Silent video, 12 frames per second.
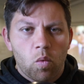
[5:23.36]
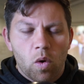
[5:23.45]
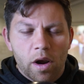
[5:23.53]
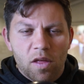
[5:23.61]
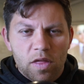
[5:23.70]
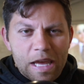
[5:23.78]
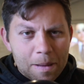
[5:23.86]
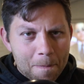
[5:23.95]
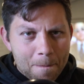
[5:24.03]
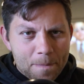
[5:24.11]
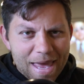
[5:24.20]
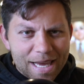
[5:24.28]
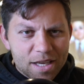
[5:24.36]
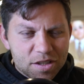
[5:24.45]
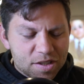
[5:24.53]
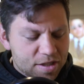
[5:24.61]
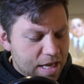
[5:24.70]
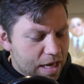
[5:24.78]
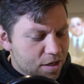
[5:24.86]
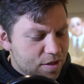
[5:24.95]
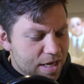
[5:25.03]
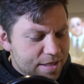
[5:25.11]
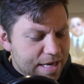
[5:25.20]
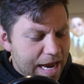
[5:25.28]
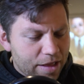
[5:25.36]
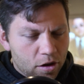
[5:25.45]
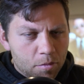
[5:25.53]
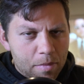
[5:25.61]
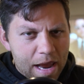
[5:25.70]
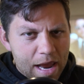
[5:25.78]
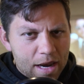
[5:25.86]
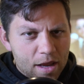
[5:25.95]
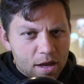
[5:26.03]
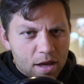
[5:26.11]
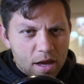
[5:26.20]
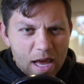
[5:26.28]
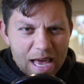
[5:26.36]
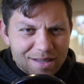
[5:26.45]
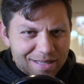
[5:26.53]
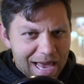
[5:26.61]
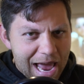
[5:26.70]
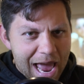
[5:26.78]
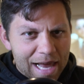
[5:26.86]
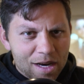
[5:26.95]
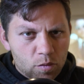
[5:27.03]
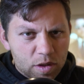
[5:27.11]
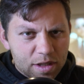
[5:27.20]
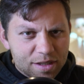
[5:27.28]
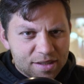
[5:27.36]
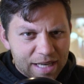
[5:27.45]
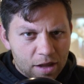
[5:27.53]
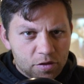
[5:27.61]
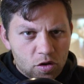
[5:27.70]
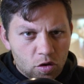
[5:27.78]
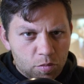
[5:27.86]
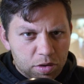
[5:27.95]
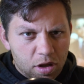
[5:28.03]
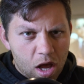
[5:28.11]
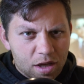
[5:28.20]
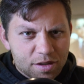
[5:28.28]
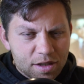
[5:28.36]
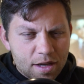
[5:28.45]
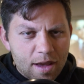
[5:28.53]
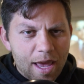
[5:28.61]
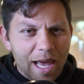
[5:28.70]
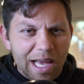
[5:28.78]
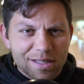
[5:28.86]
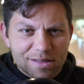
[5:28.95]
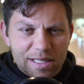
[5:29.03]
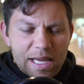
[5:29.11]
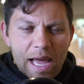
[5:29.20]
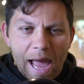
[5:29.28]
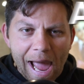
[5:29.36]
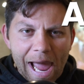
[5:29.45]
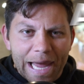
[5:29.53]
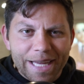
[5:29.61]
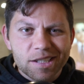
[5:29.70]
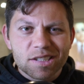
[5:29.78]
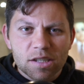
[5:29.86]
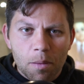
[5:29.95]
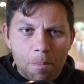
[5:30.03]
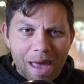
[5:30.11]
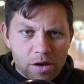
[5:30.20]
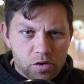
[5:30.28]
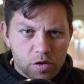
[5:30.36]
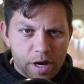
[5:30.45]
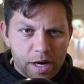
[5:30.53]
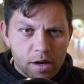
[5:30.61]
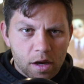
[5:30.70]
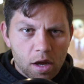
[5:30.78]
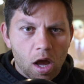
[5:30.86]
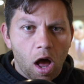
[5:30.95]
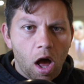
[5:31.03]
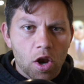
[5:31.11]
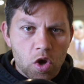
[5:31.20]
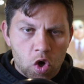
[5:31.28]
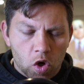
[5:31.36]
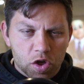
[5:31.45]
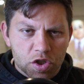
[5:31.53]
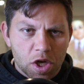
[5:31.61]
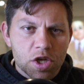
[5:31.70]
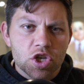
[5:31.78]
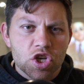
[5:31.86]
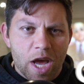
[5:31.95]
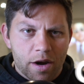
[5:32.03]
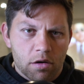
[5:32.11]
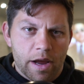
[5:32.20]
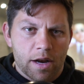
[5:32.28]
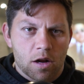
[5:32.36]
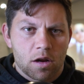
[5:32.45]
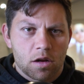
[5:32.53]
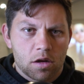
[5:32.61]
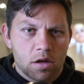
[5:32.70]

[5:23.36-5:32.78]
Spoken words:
one of the biggest things that TaylorMade has added with the Stealth 2 Plus is the asymmetric inertia generator.